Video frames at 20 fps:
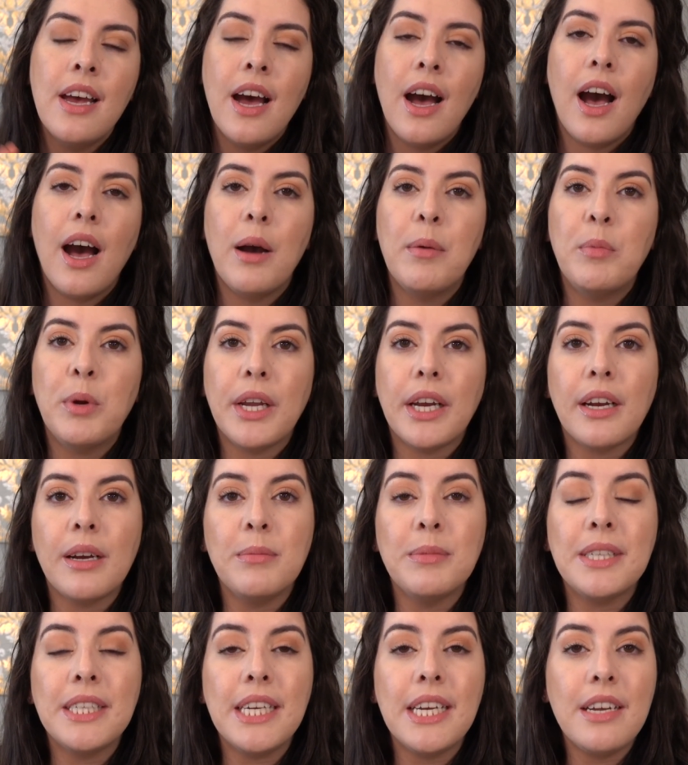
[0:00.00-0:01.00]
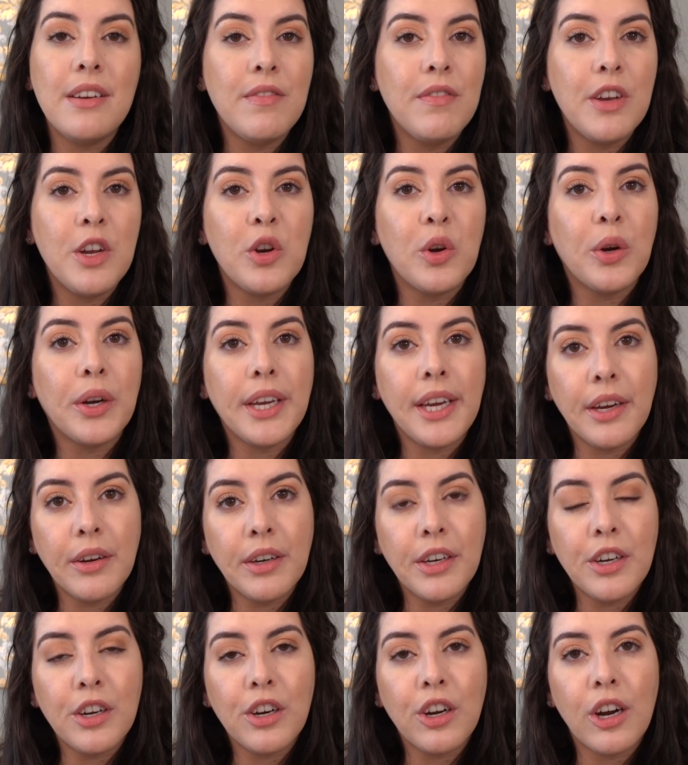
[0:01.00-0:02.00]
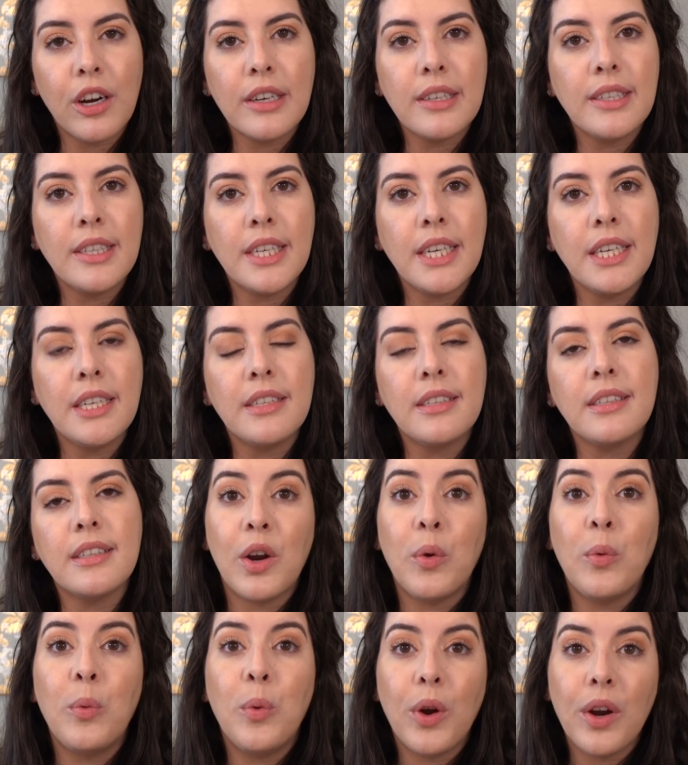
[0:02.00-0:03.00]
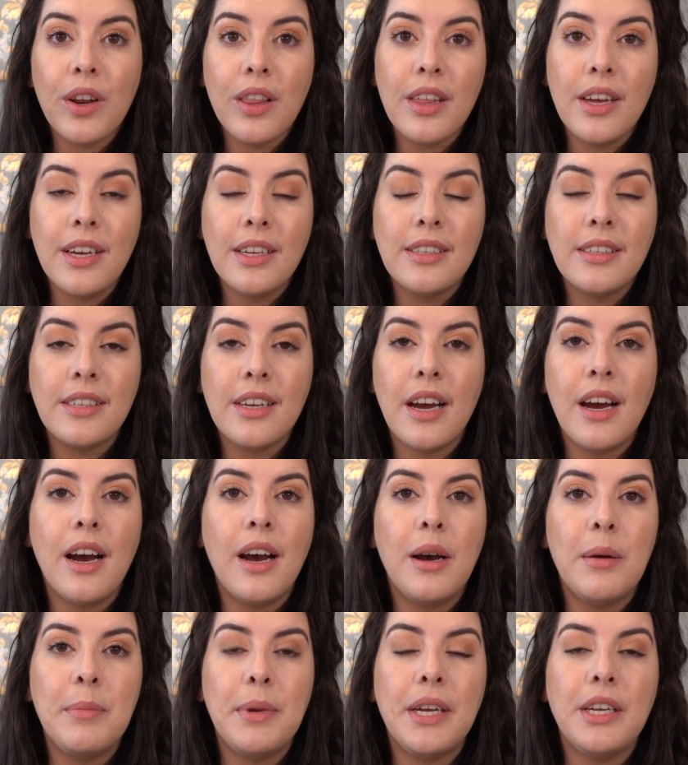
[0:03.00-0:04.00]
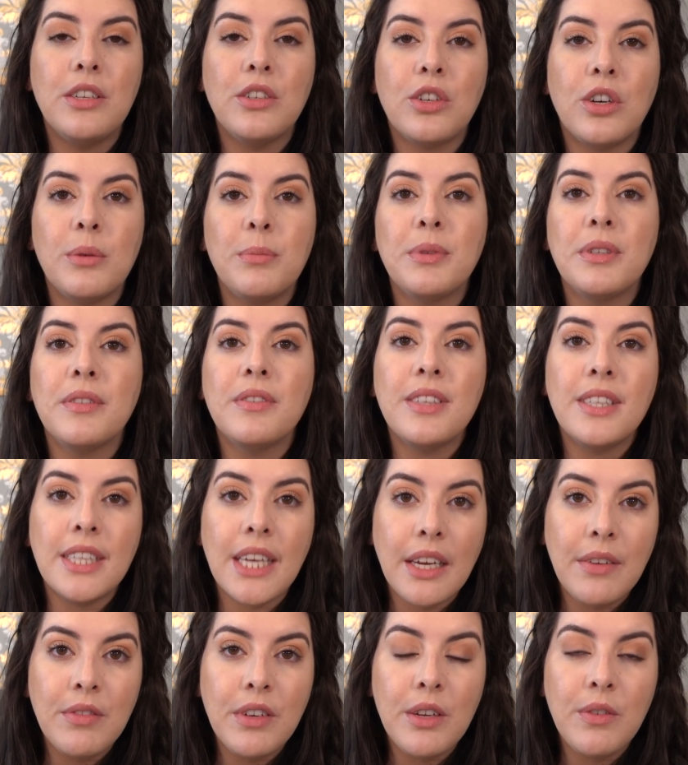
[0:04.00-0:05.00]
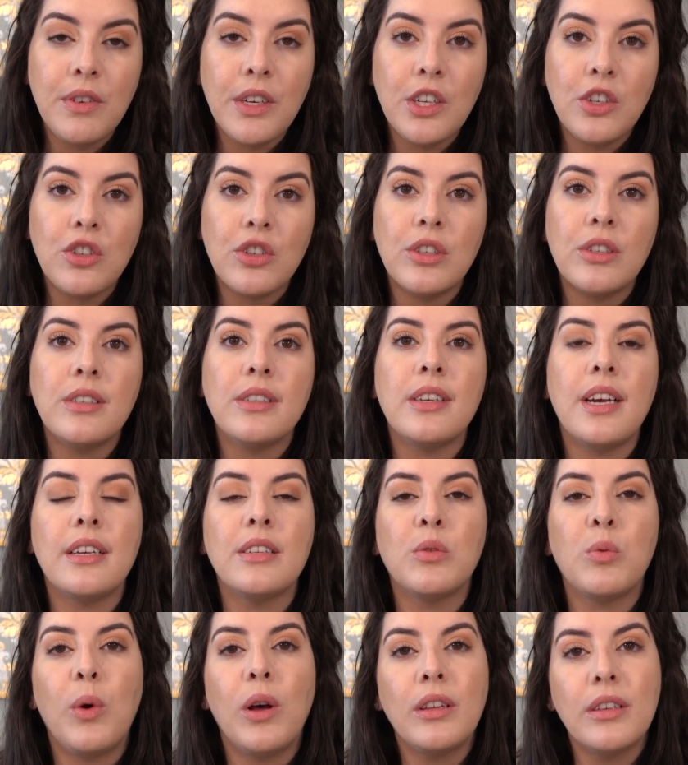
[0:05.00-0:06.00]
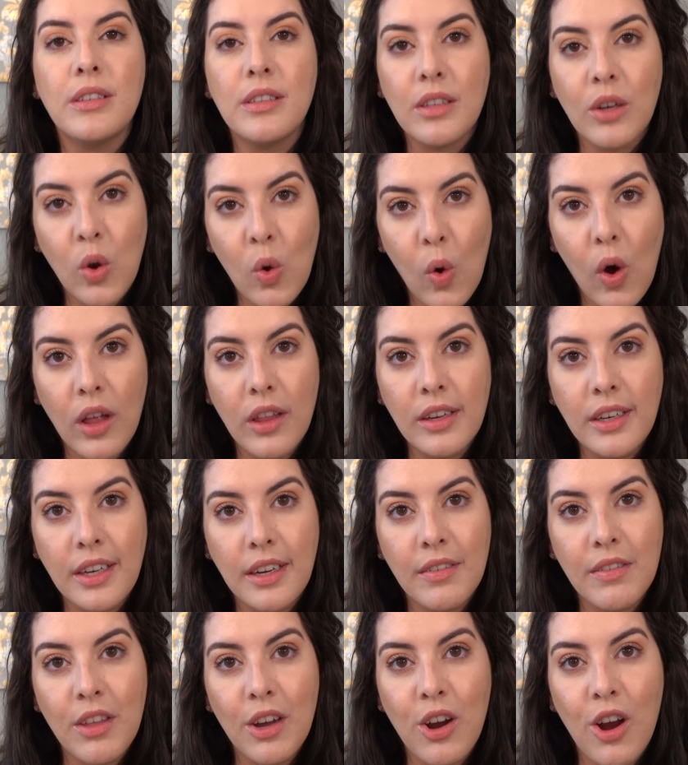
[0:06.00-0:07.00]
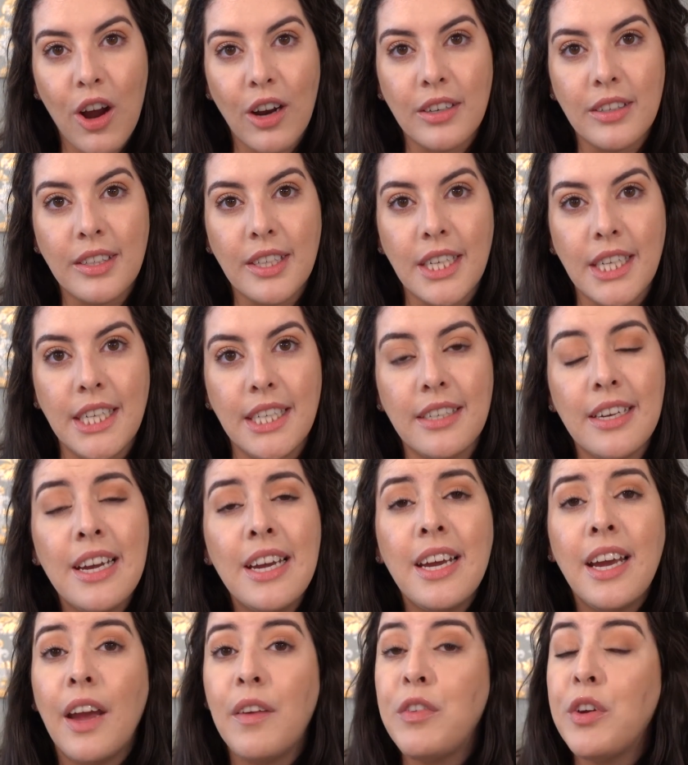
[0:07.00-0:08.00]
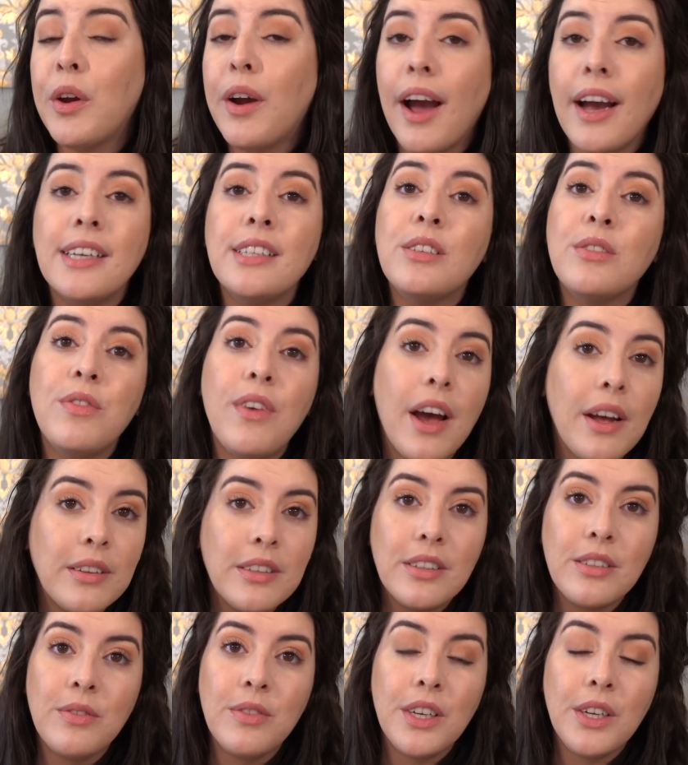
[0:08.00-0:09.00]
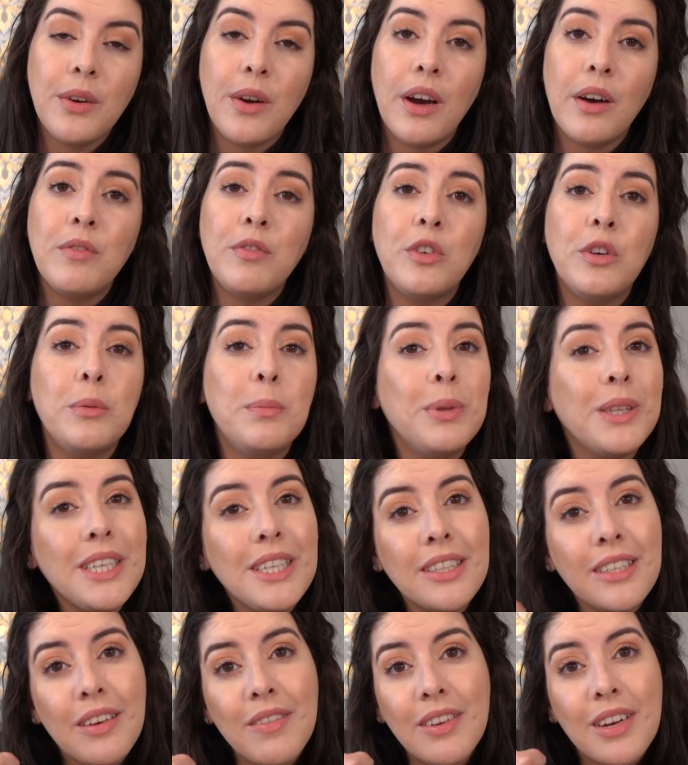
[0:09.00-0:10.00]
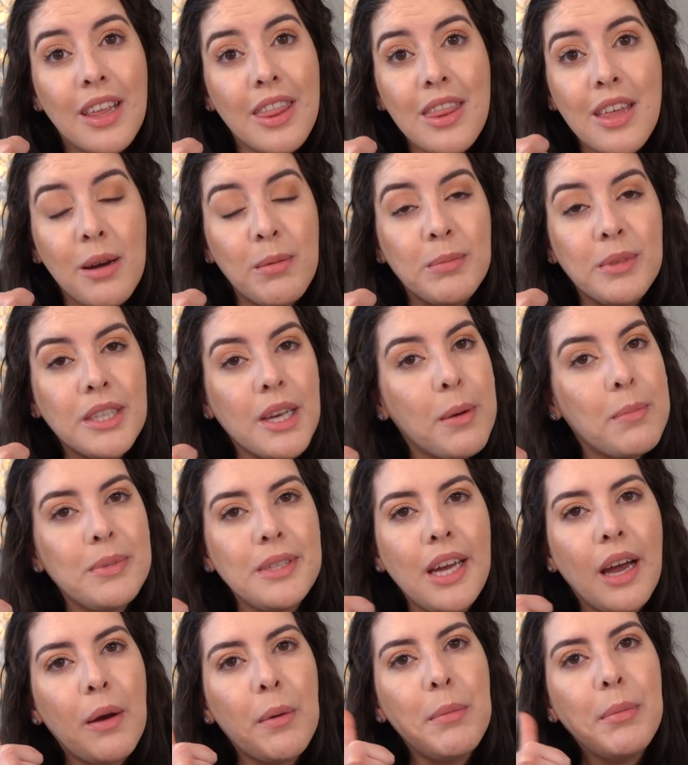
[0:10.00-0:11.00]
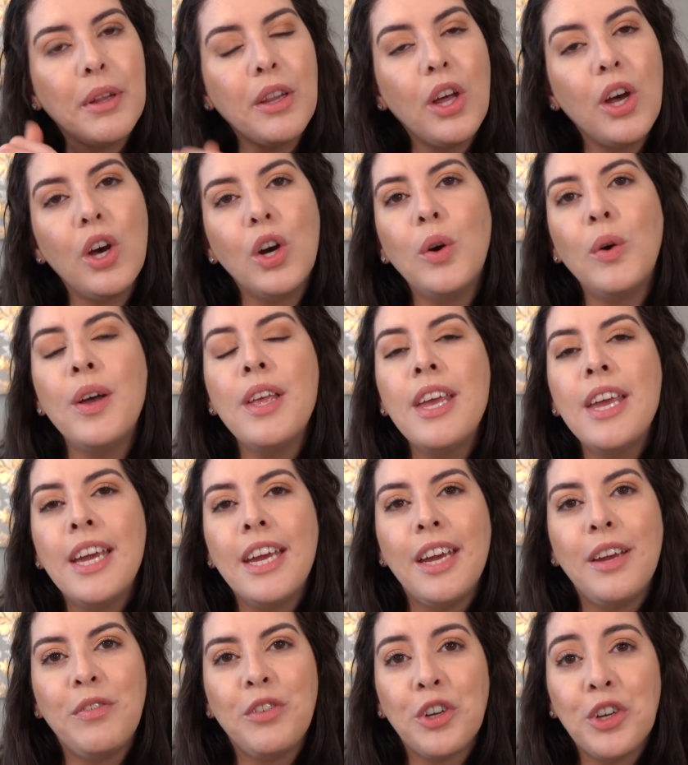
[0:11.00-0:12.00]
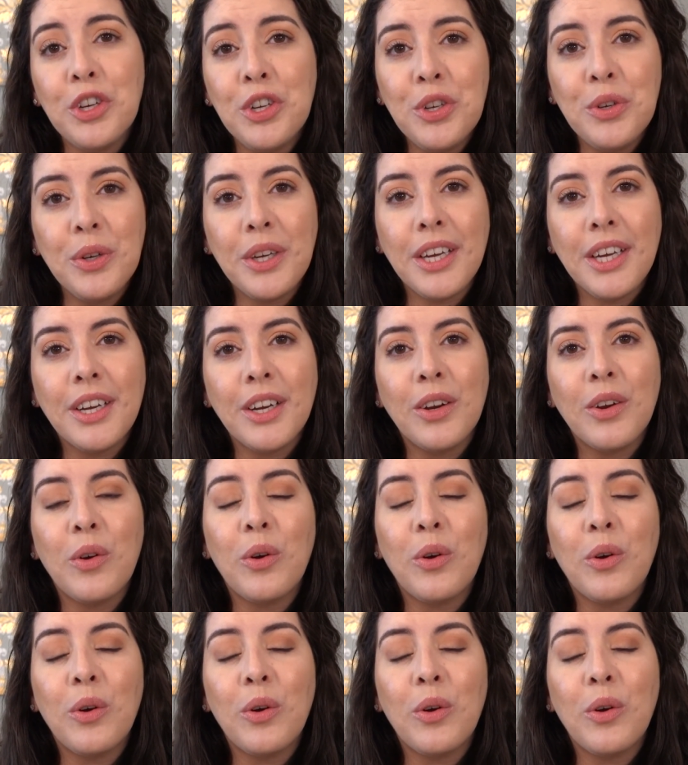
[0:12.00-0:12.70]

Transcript: When it comes to infant or carrier car seats, are worth it in terms of safety features as well as the quality of the car seat. If you guys found this video helpful, please give it a thumbs up down below. If you're new here